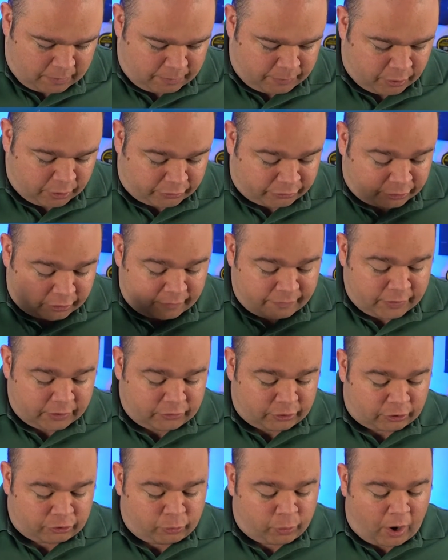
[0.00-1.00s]
Your
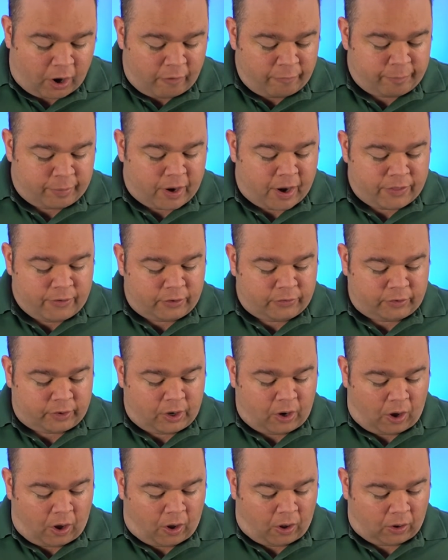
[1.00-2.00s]
servants are 12 brothers in
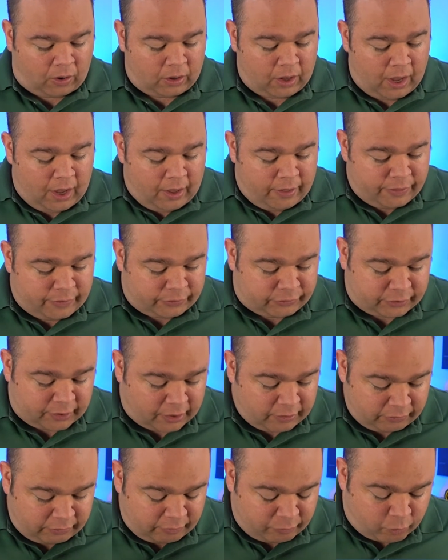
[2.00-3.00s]
all, the
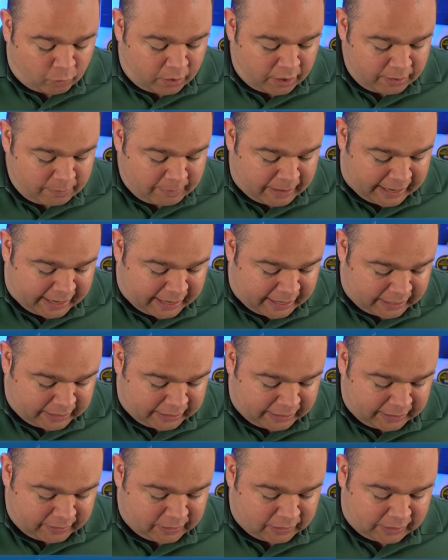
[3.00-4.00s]
sons of one man
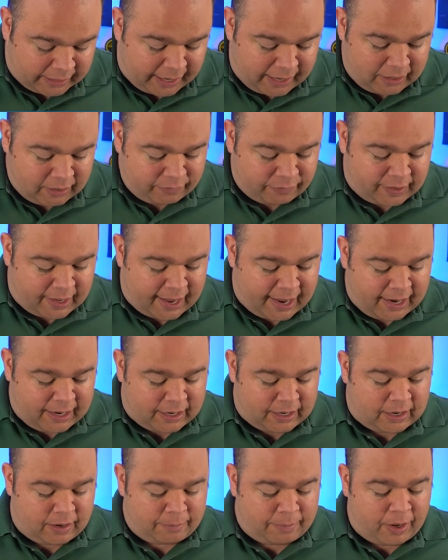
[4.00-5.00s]
in the land of
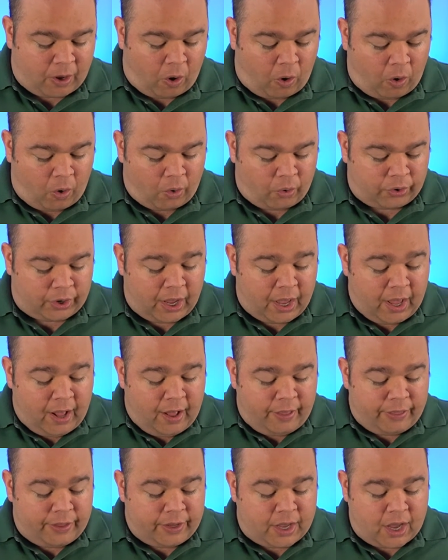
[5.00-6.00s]
Canaan, and behold,
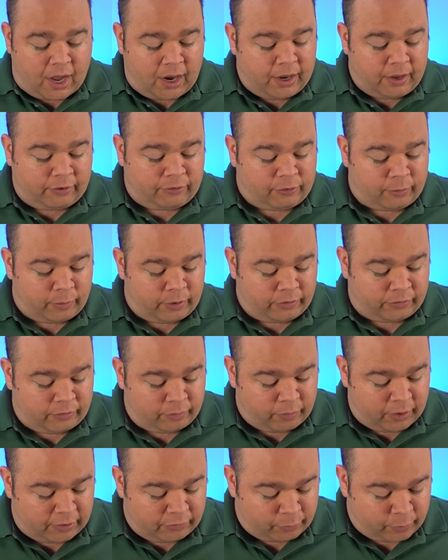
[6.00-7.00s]
the youngest
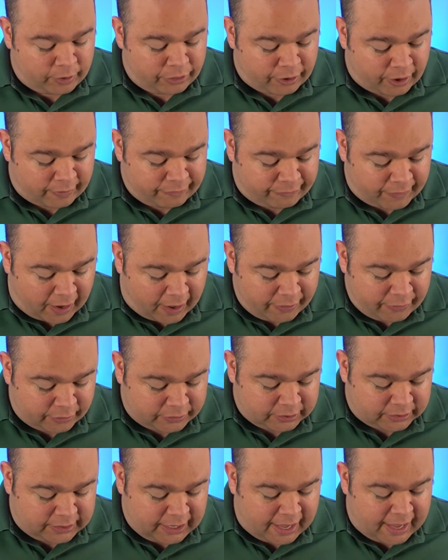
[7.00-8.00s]
is with our father
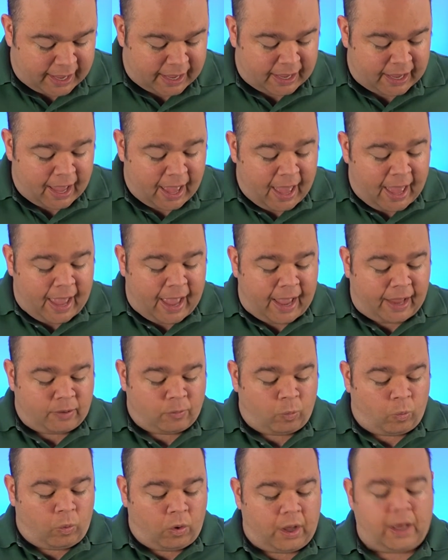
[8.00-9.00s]
today,
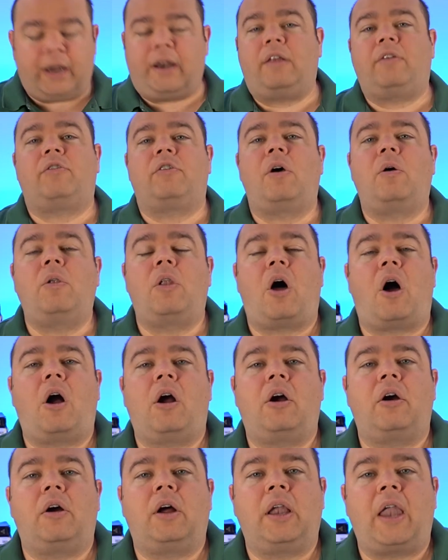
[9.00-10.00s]
and one is no
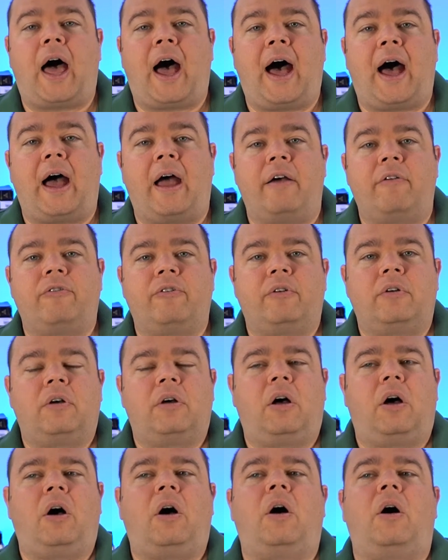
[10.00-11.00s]
longer alive.
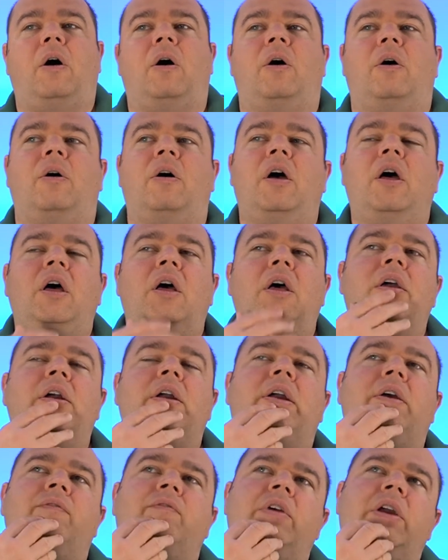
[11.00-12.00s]
Oh,
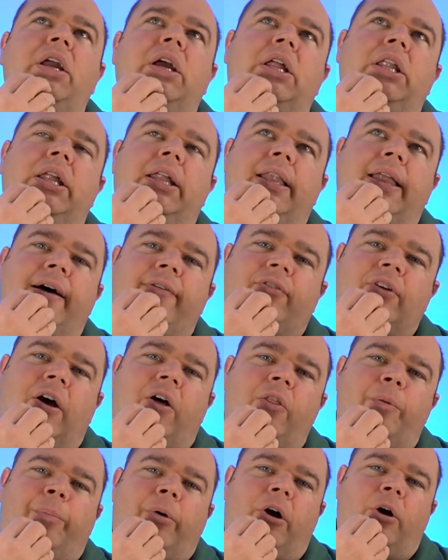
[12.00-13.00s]
conveniently left
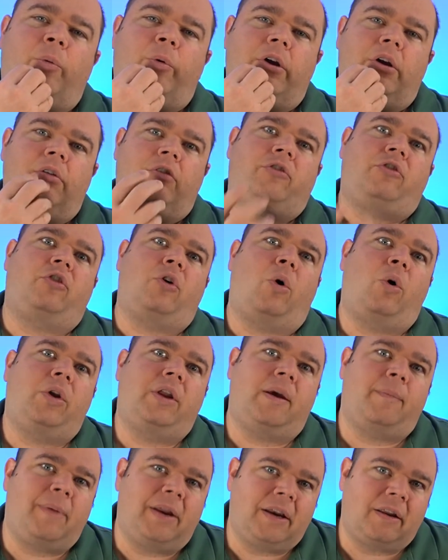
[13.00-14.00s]
out the part where you sold
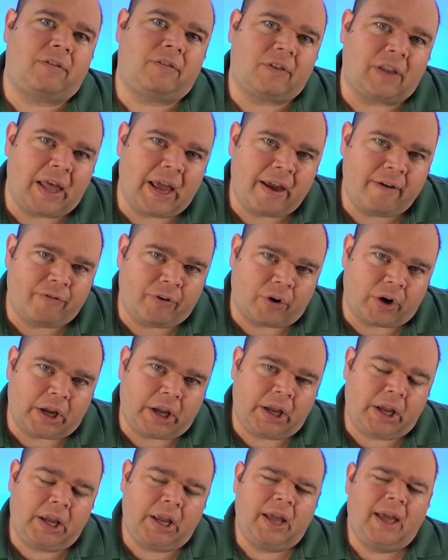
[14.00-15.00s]
him into
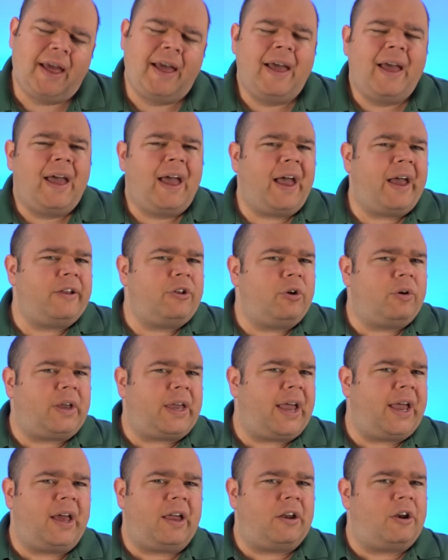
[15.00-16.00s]
slavery, and you
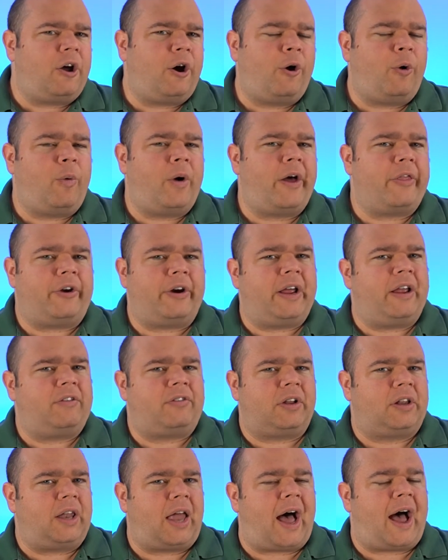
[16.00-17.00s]
can't know whether he's
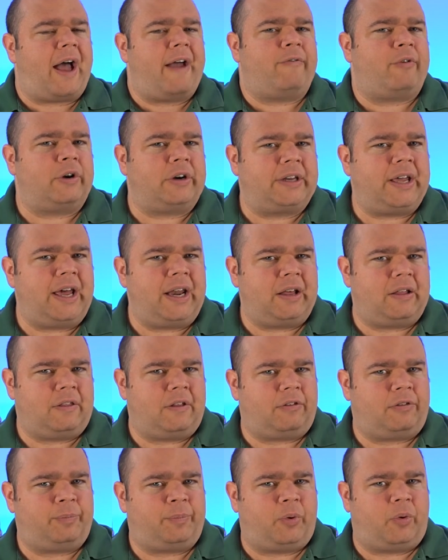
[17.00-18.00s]
alive or dead at
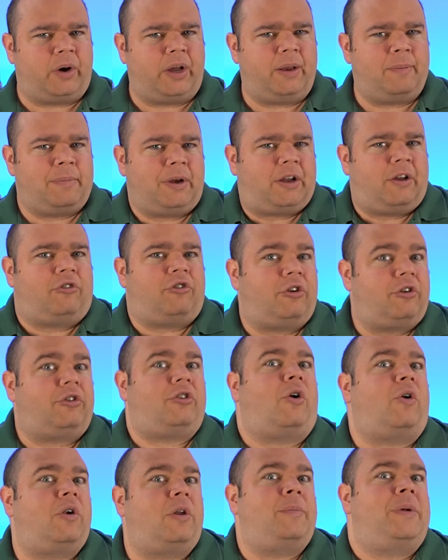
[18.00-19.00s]
this point because you
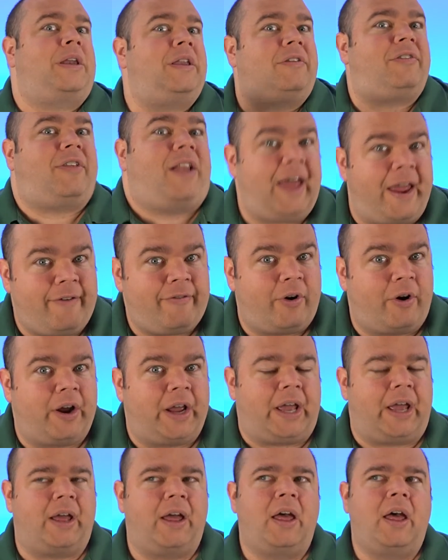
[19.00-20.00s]
sold him into
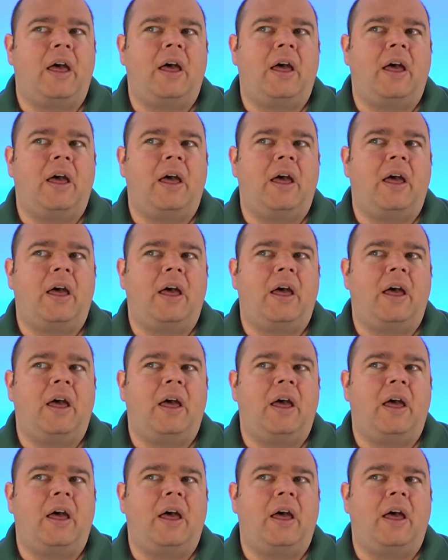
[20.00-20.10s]
slavery.